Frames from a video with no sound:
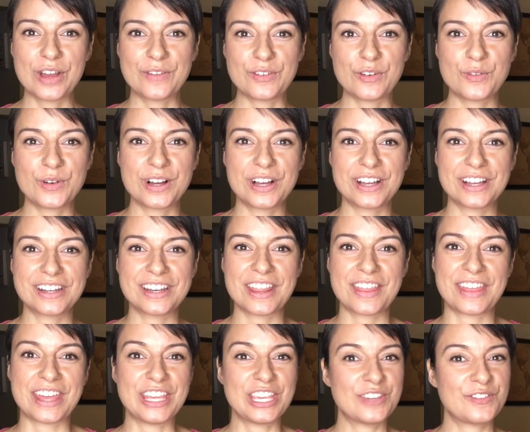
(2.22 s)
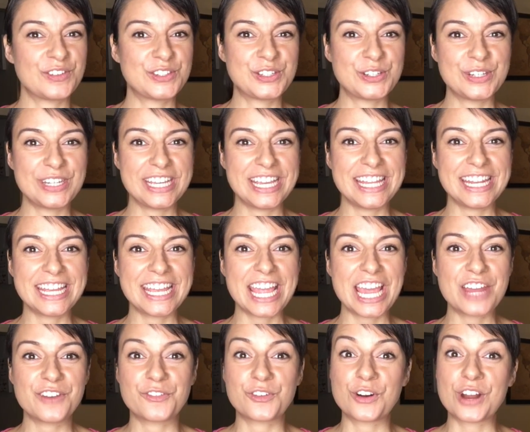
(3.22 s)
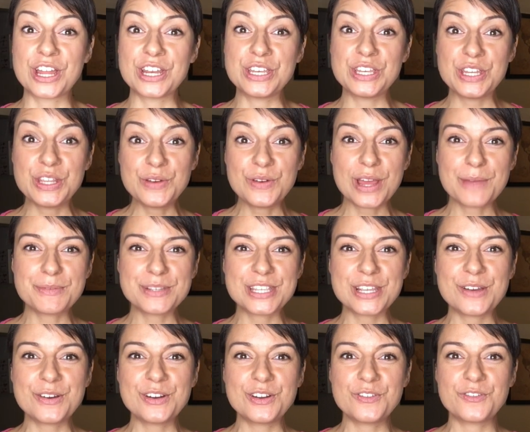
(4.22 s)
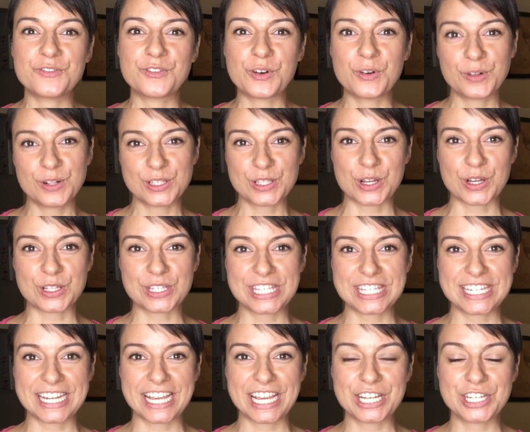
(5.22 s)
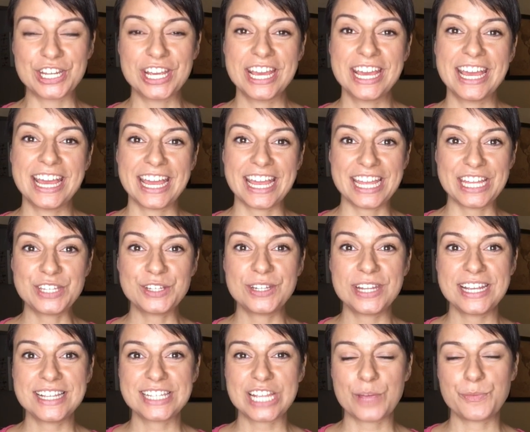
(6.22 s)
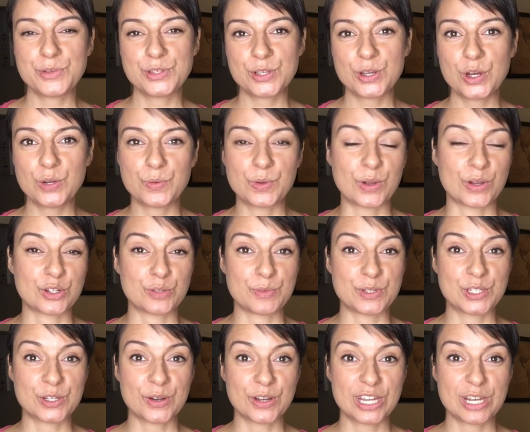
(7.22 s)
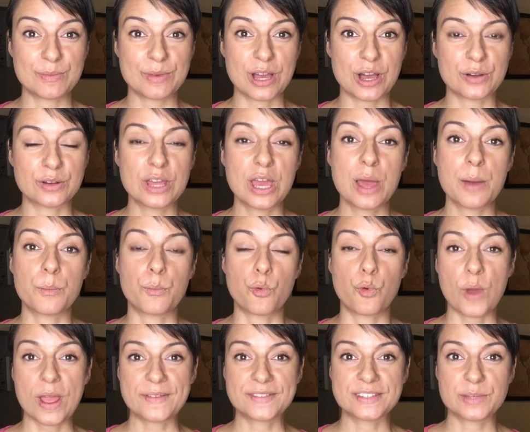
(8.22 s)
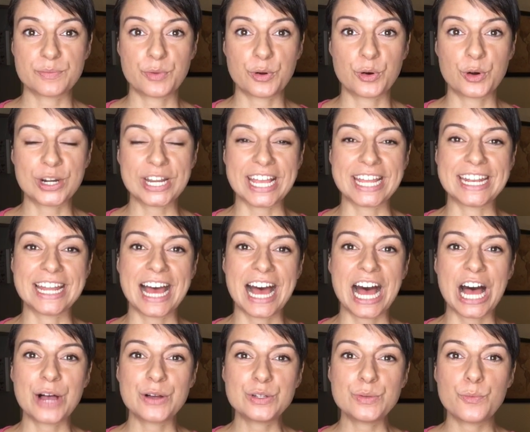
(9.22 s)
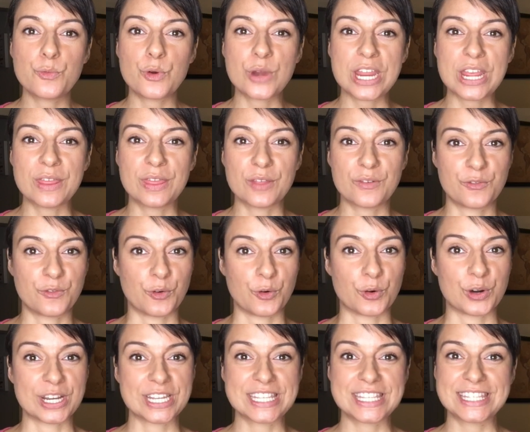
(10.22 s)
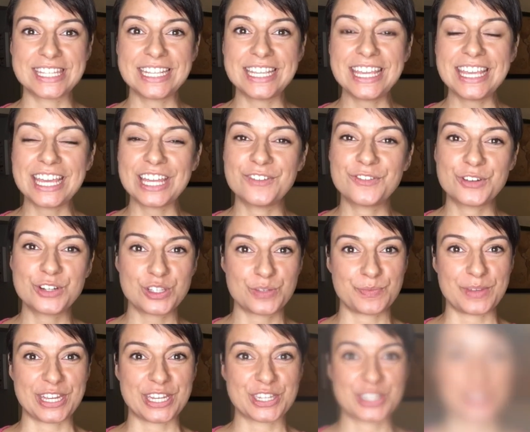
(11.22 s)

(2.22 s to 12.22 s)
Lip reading: everyone, thank you for tuning in again for a new episode of Vocals on Stage. In today's episode, we're going to be talking about breath support and how to breathe for singing and for speech.